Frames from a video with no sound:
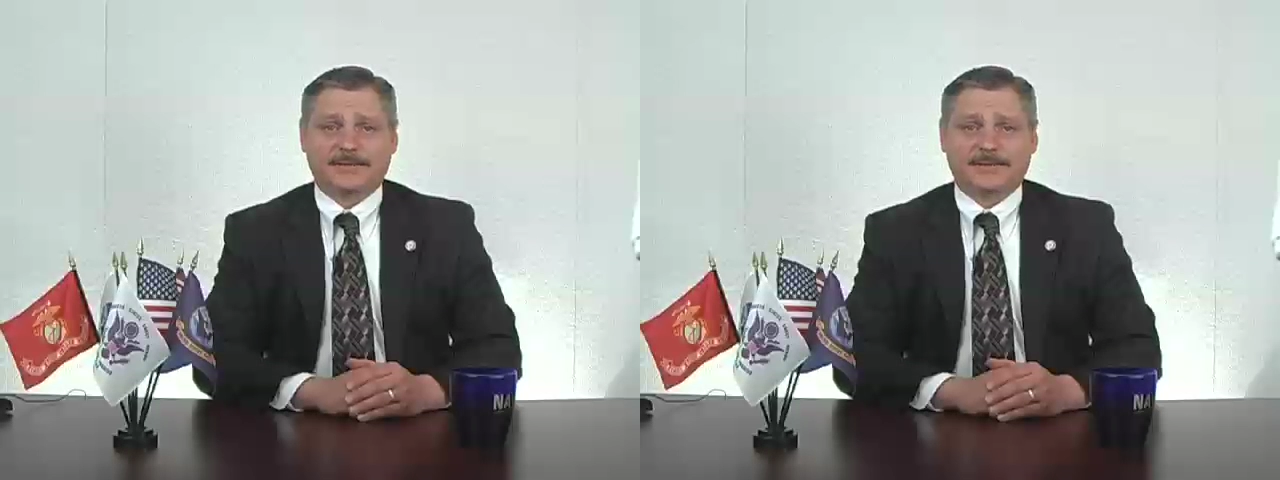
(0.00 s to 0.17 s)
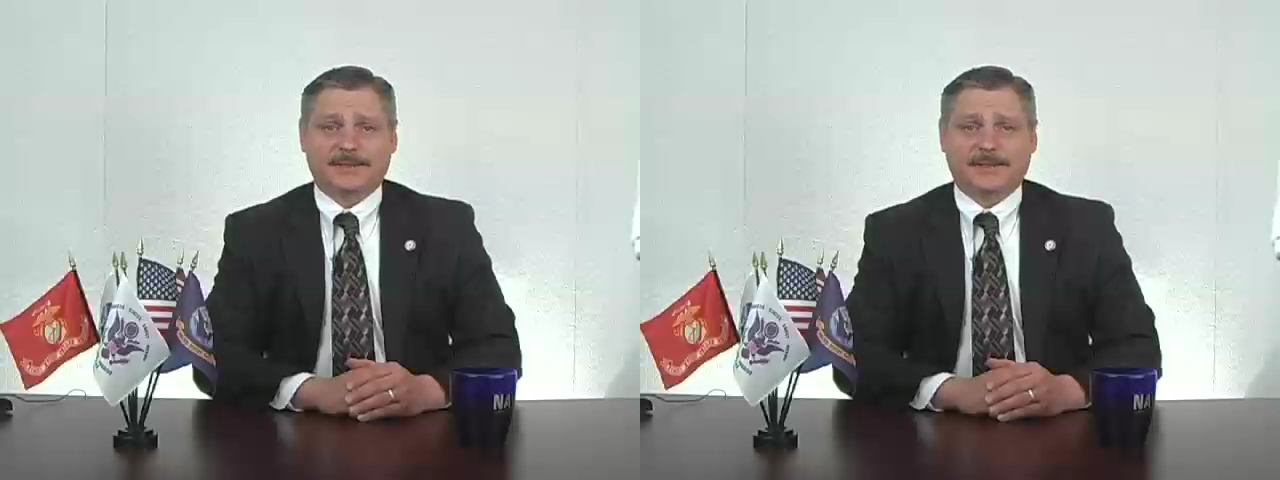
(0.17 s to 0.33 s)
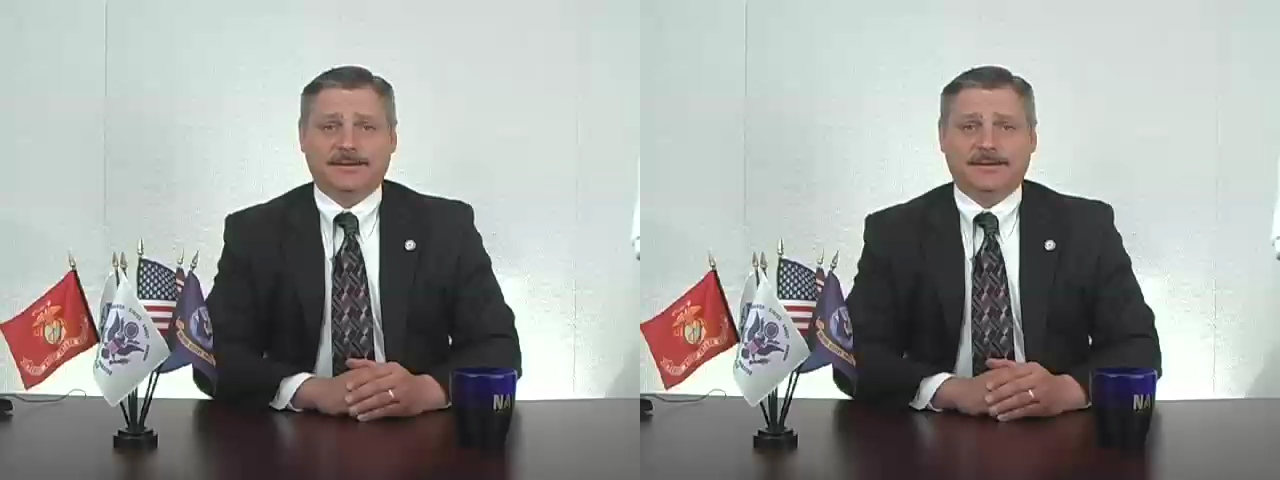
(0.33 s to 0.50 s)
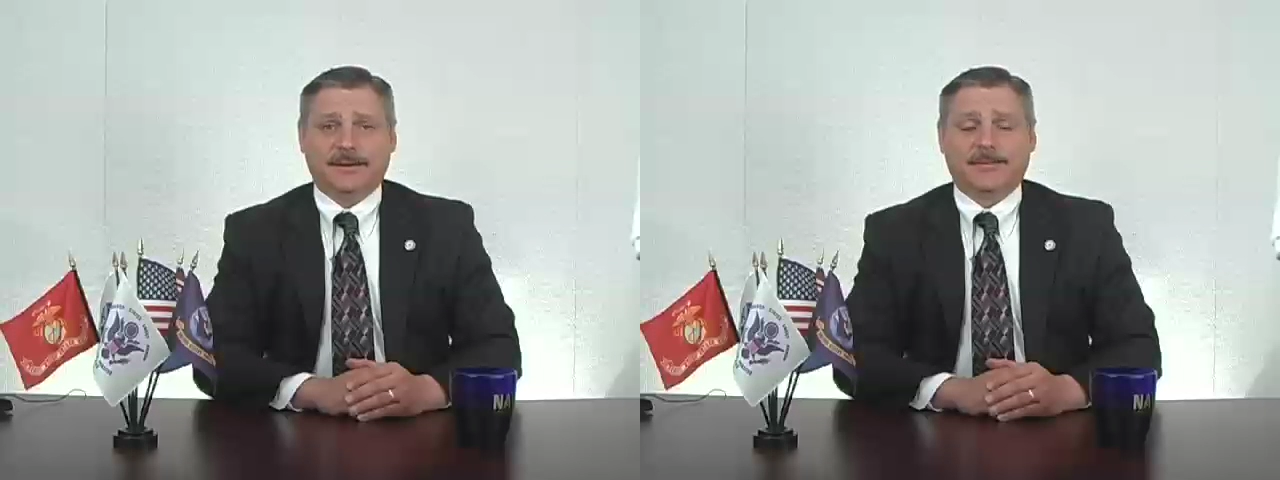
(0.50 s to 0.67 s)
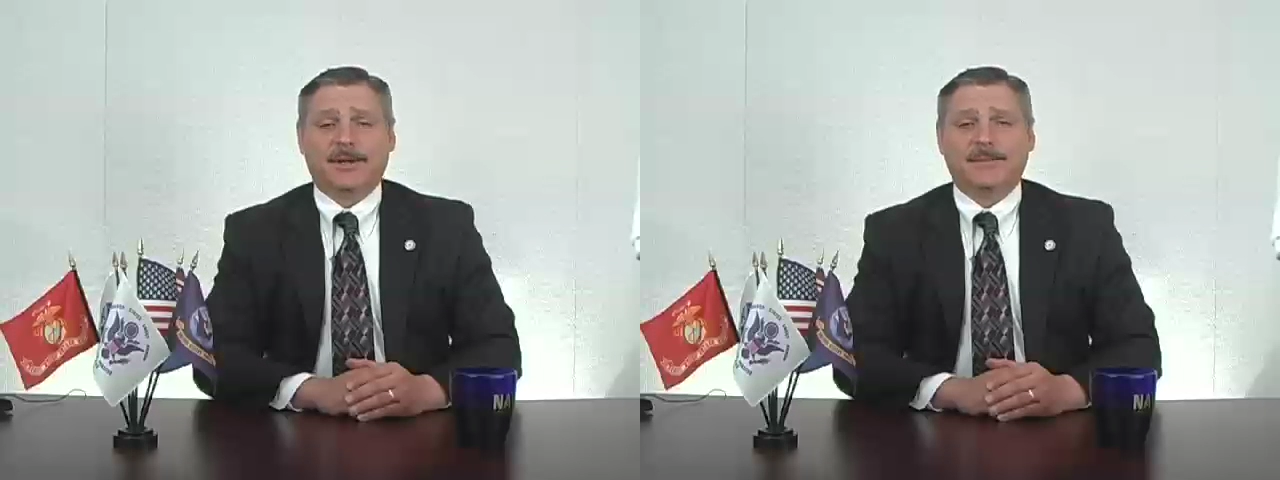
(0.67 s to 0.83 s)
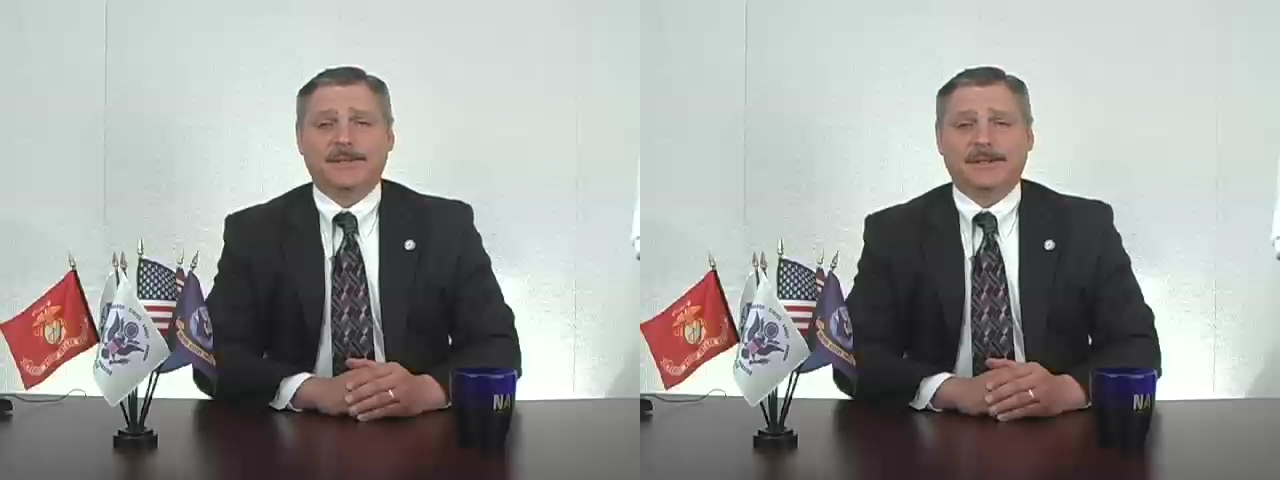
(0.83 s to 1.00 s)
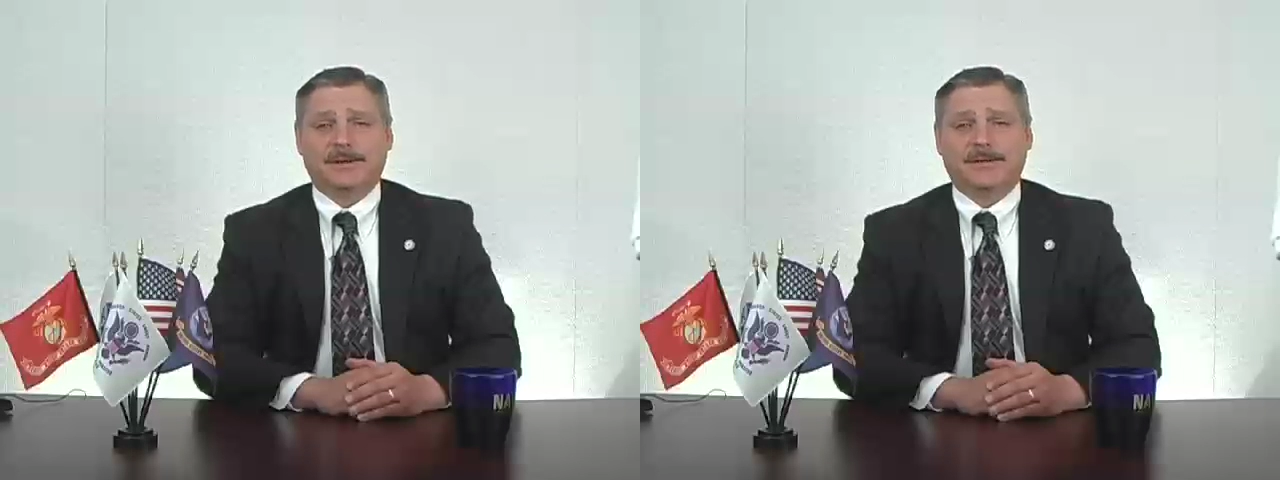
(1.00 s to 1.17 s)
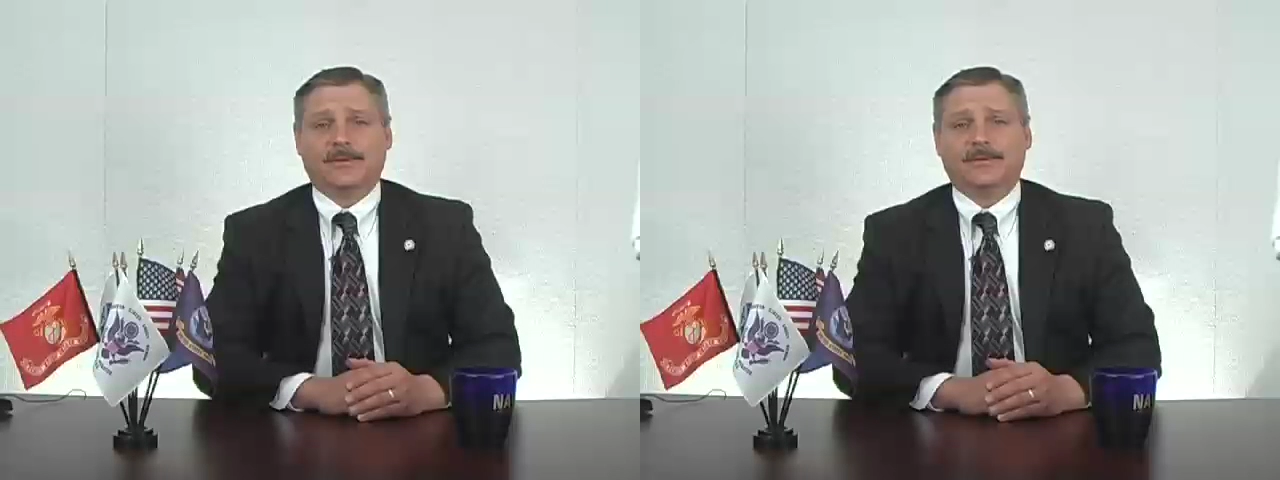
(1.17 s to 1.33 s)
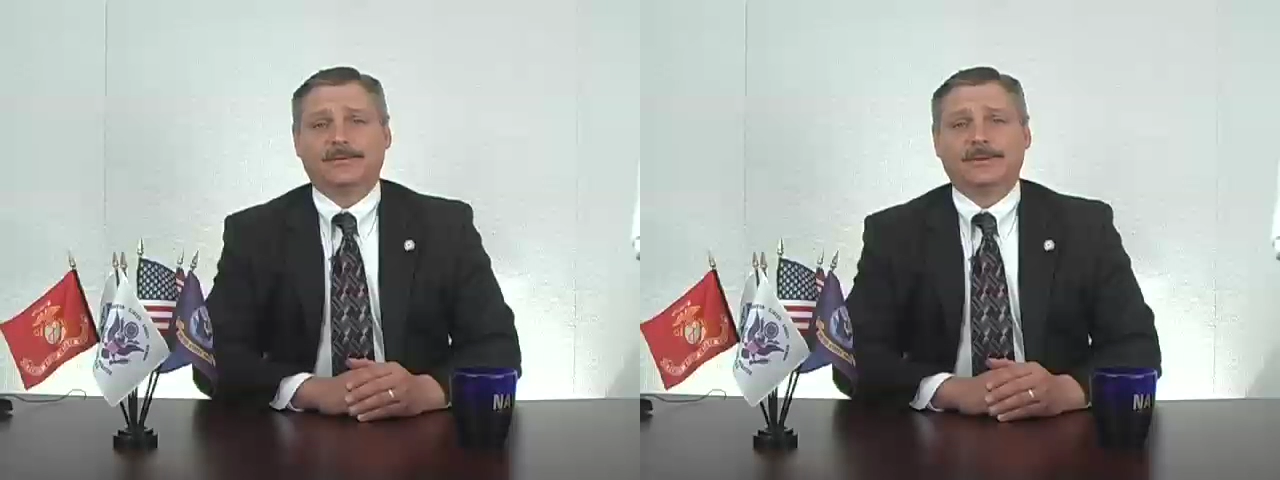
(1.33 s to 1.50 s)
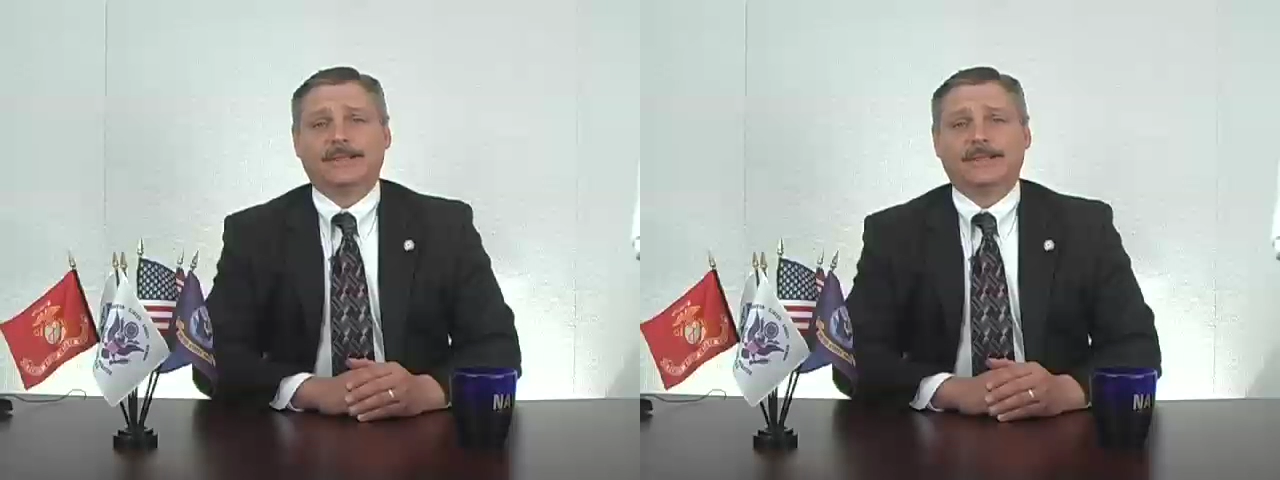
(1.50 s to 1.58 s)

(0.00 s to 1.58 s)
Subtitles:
in the upcoming years.